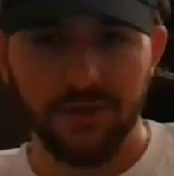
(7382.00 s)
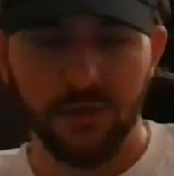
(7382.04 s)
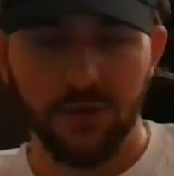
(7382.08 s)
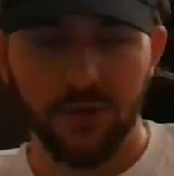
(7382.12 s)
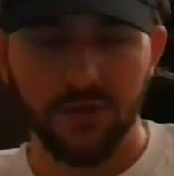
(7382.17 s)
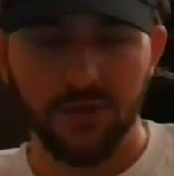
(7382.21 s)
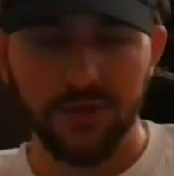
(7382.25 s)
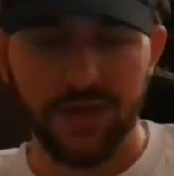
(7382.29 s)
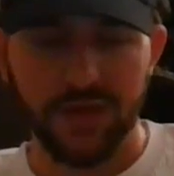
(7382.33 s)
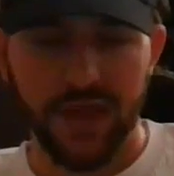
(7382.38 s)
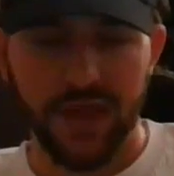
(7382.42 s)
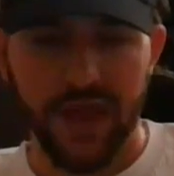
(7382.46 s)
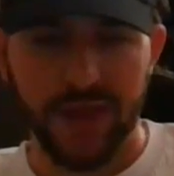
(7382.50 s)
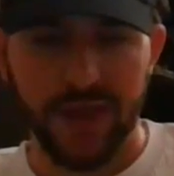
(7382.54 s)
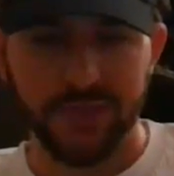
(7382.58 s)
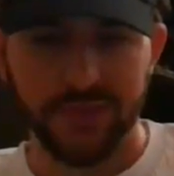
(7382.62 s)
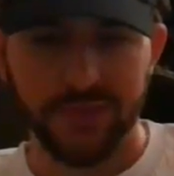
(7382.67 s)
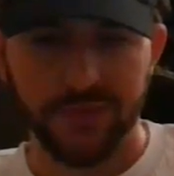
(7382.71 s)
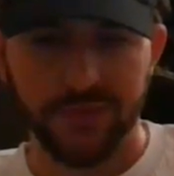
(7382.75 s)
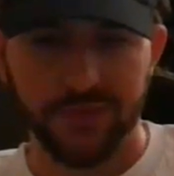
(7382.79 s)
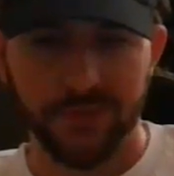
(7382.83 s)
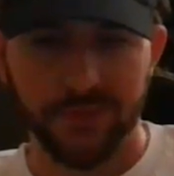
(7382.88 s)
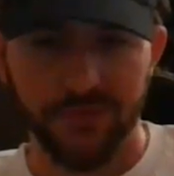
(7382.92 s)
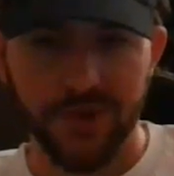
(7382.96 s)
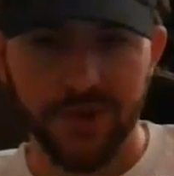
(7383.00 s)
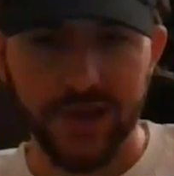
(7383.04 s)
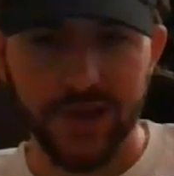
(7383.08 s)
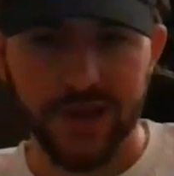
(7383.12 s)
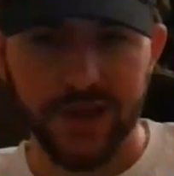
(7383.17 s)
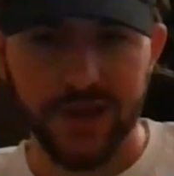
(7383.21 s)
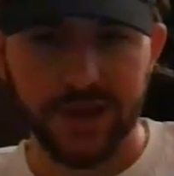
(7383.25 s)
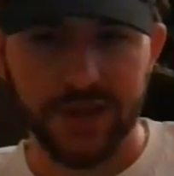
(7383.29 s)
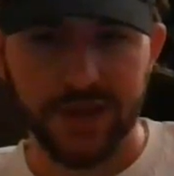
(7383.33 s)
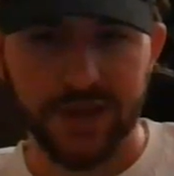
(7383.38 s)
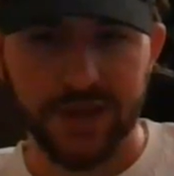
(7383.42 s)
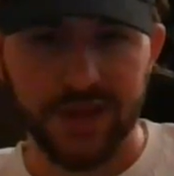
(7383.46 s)
all the apes are
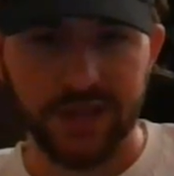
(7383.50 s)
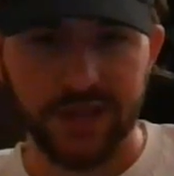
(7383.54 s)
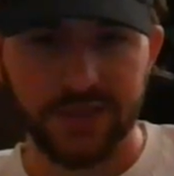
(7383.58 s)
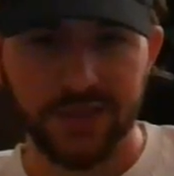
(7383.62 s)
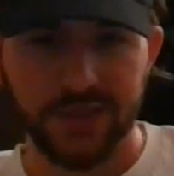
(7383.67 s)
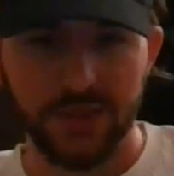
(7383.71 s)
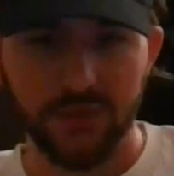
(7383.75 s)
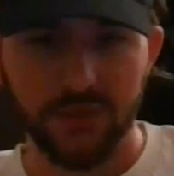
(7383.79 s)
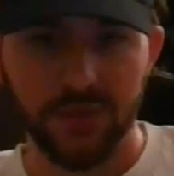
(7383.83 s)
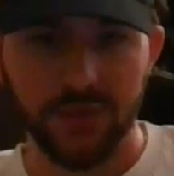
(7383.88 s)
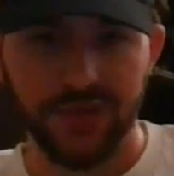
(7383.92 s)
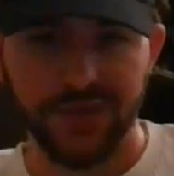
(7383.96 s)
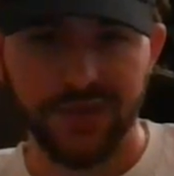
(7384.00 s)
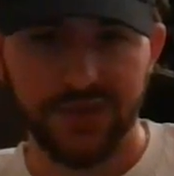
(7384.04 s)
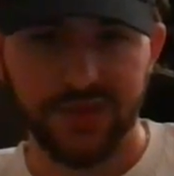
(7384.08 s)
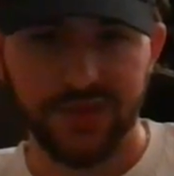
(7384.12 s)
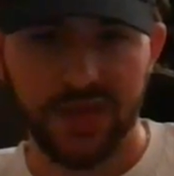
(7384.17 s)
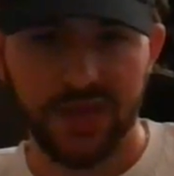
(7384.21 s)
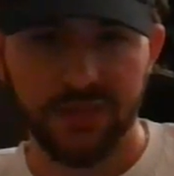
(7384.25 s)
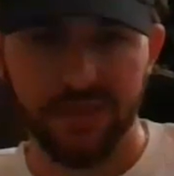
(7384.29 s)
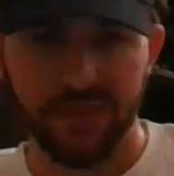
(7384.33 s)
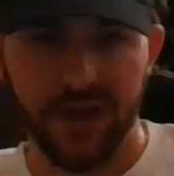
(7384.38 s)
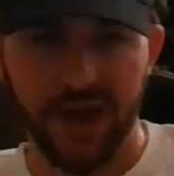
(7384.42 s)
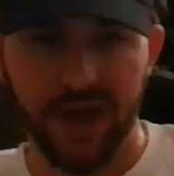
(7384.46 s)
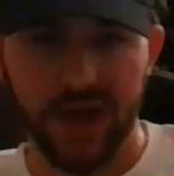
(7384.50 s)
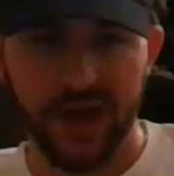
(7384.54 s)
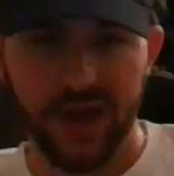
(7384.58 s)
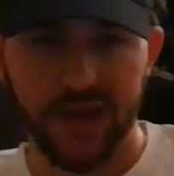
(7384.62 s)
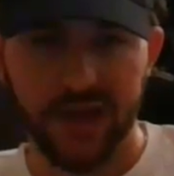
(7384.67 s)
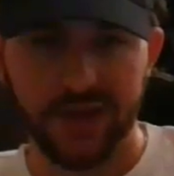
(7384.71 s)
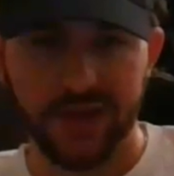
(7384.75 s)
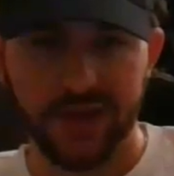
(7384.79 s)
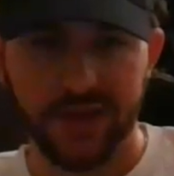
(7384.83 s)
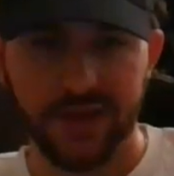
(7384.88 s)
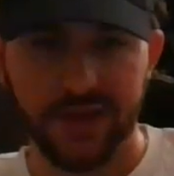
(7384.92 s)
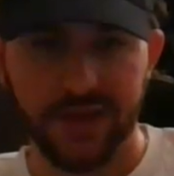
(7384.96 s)
freed, he still wants to stay
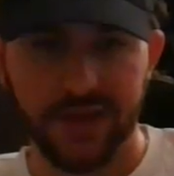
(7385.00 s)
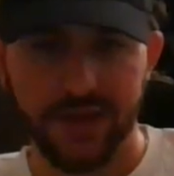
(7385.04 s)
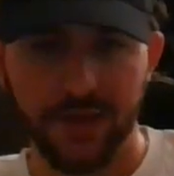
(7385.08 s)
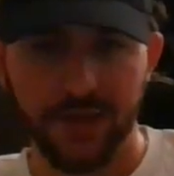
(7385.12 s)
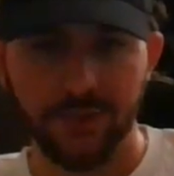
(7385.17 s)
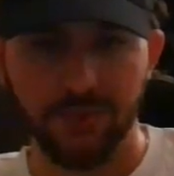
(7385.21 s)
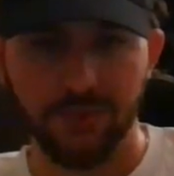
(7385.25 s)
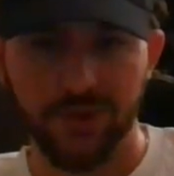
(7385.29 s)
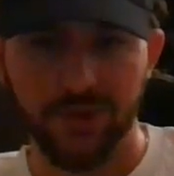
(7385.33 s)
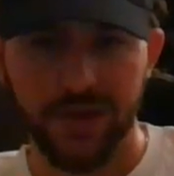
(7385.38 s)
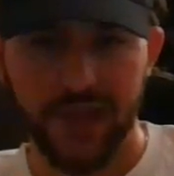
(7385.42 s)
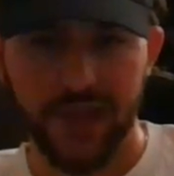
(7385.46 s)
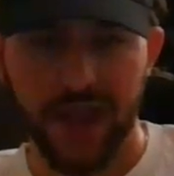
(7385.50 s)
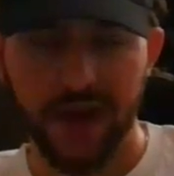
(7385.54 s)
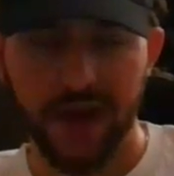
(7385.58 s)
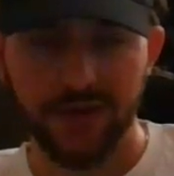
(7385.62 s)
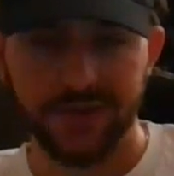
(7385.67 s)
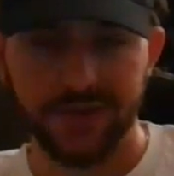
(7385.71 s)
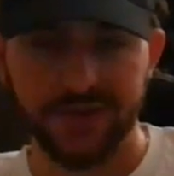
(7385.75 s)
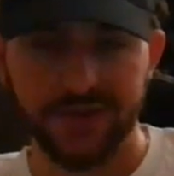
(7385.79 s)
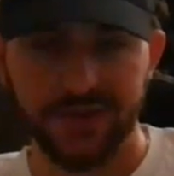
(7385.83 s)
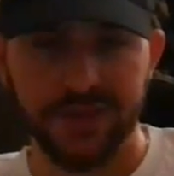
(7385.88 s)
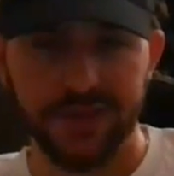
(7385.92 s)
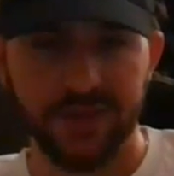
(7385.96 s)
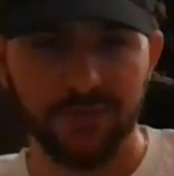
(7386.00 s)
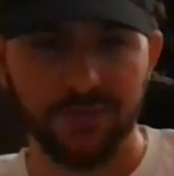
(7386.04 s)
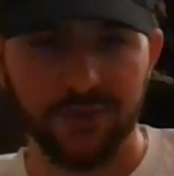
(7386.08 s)
behind and kill Woody Harrelson.